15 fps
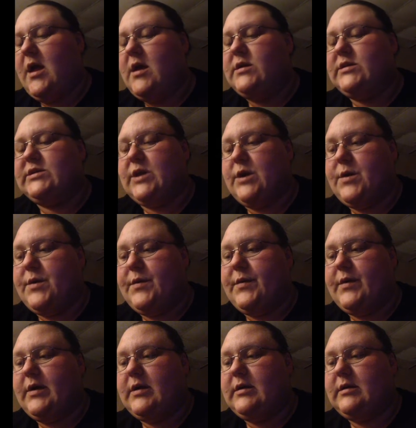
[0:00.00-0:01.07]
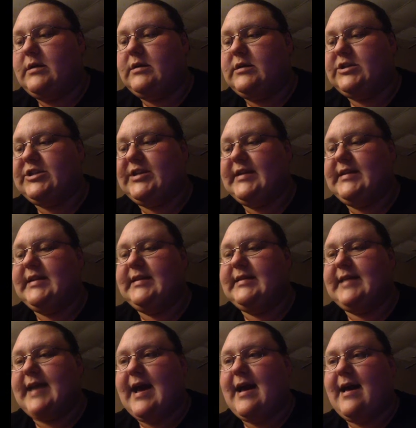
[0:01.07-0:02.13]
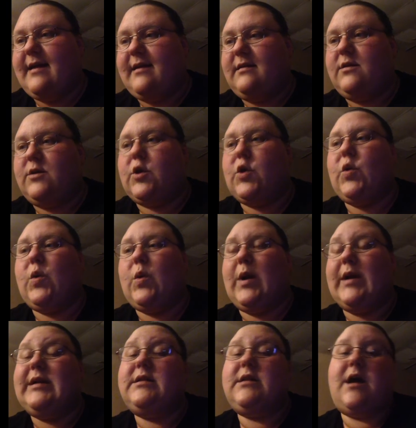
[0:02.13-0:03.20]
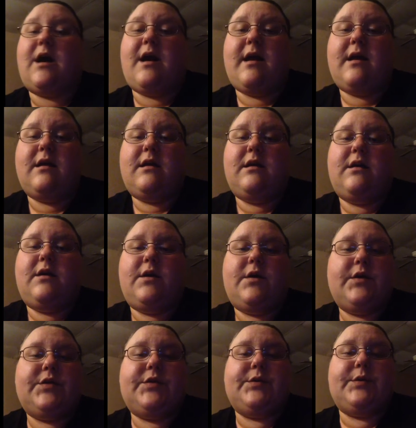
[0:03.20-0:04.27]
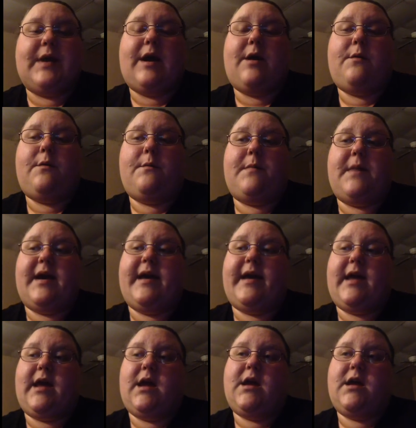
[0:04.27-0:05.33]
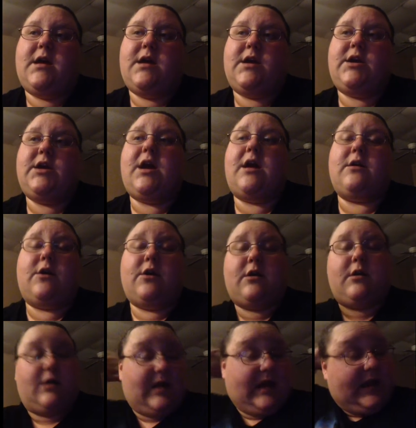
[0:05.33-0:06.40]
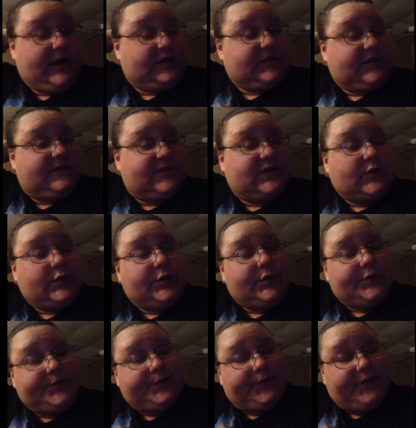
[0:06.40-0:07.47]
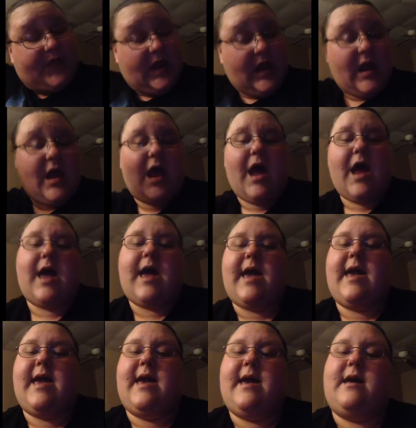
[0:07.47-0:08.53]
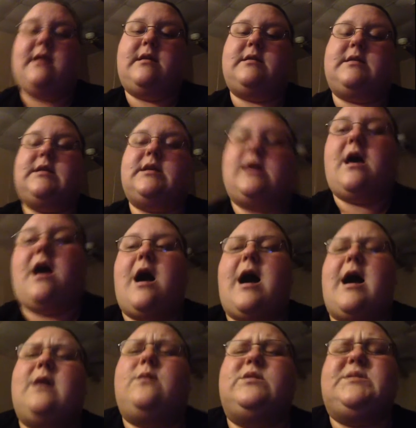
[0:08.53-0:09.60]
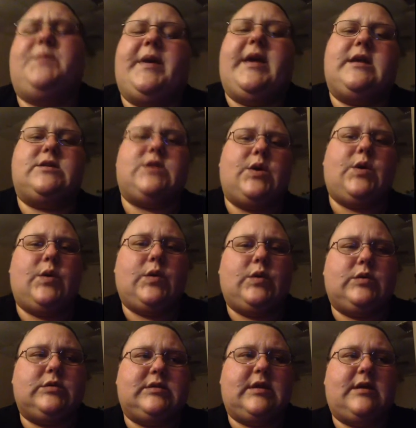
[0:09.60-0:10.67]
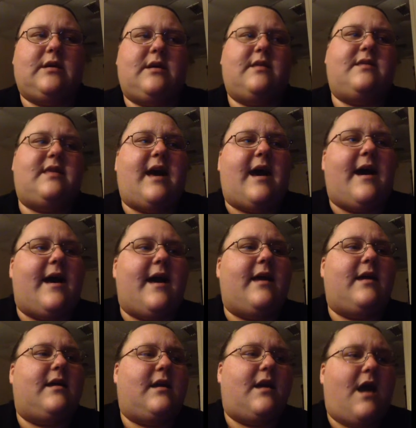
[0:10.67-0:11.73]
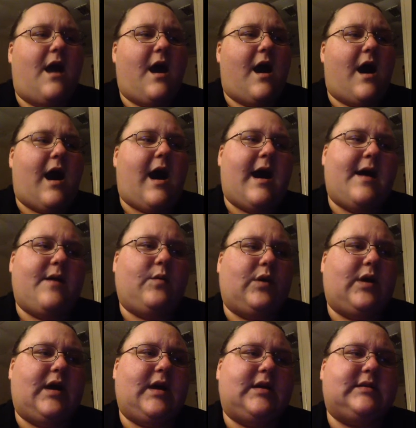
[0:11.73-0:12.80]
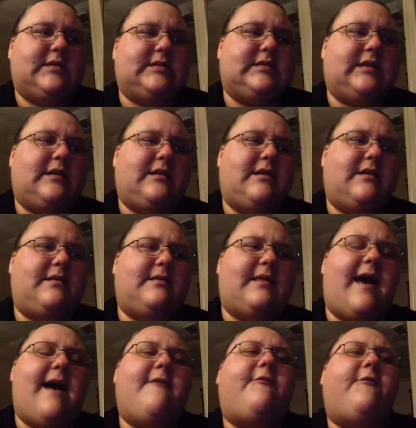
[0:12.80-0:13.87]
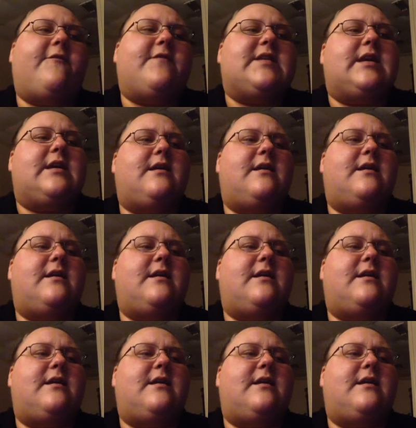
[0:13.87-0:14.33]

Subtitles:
So she did that quite a lot throughout my younger years of school. And I was being told that I was left